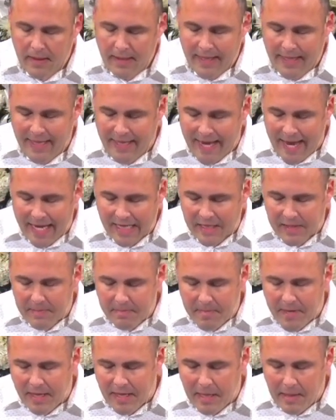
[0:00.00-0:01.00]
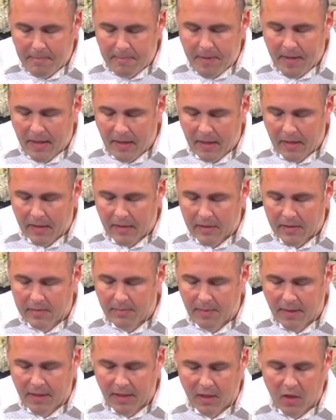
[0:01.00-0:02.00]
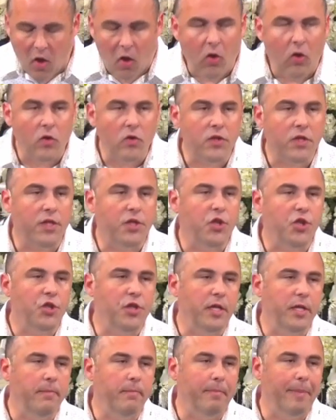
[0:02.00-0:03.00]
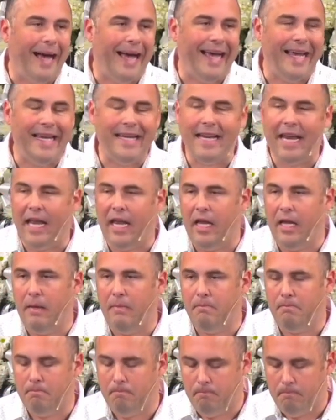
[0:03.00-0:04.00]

He has many pens, but he calls his sheep by name.